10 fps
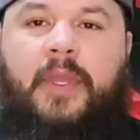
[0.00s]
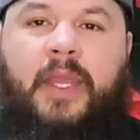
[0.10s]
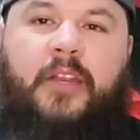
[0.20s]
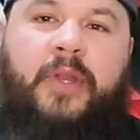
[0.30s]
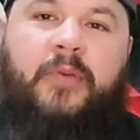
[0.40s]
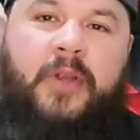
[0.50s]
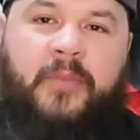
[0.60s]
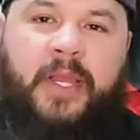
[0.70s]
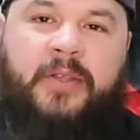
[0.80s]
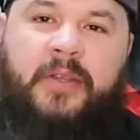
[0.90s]
Hey everybody,
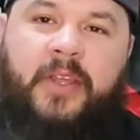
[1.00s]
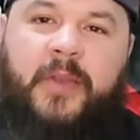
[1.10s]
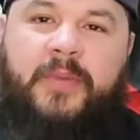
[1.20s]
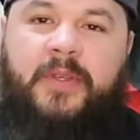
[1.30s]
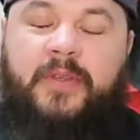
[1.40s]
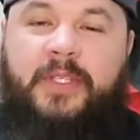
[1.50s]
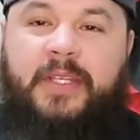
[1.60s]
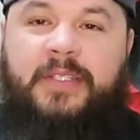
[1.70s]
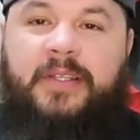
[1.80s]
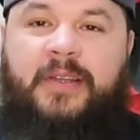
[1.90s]
welcome back to another episode of
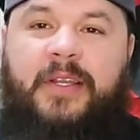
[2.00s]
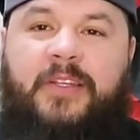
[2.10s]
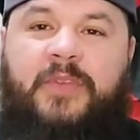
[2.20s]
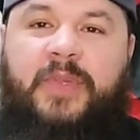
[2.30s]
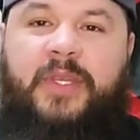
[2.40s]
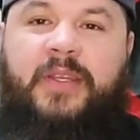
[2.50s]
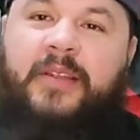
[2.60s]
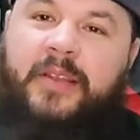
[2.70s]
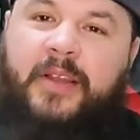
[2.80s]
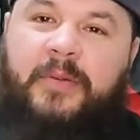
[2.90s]
Texas Longhouse
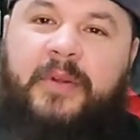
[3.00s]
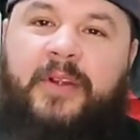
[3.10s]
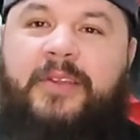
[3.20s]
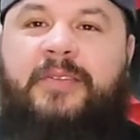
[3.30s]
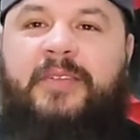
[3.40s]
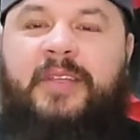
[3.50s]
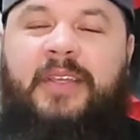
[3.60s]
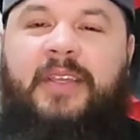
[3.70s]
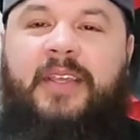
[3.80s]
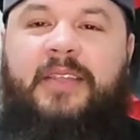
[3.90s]
Mead. I'm Carlos,
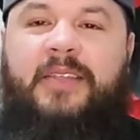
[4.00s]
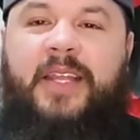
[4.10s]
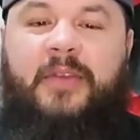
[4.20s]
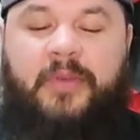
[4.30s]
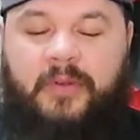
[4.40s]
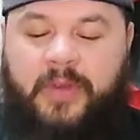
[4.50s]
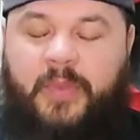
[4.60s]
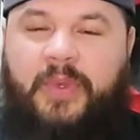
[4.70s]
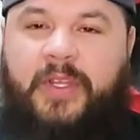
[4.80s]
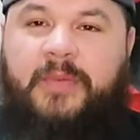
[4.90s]
and today we are
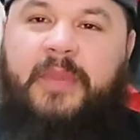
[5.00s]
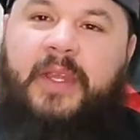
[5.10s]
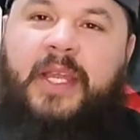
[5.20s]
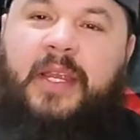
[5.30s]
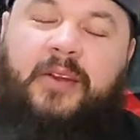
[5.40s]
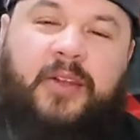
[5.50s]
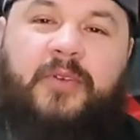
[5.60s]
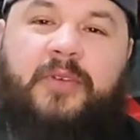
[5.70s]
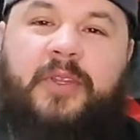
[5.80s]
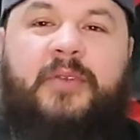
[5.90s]
wrapping up our
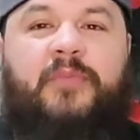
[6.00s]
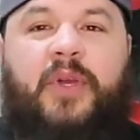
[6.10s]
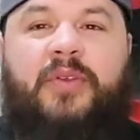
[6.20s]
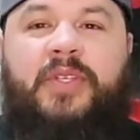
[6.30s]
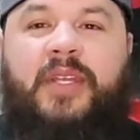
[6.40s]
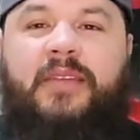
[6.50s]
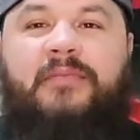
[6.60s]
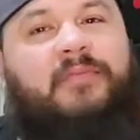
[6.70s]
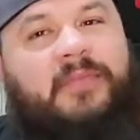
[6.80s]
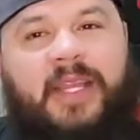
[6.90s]
oaked
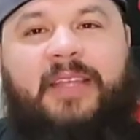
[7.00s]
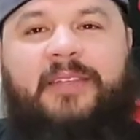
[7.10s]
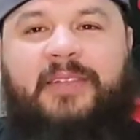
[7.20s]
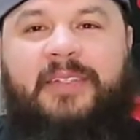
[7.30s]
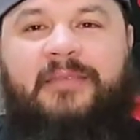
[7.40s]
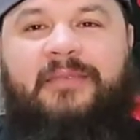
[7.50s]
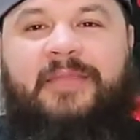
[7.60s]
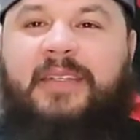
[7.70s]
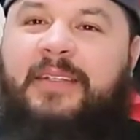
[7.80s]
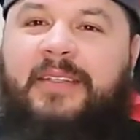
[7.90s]
Bochet Acerglyn.
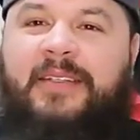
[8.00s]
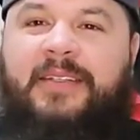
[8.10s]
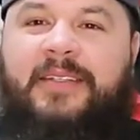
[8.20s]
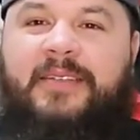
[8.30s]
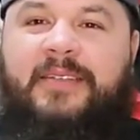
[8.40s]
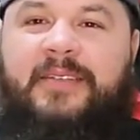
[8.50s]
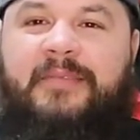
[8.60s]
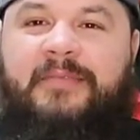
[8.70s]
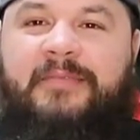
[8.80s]
Let's get started.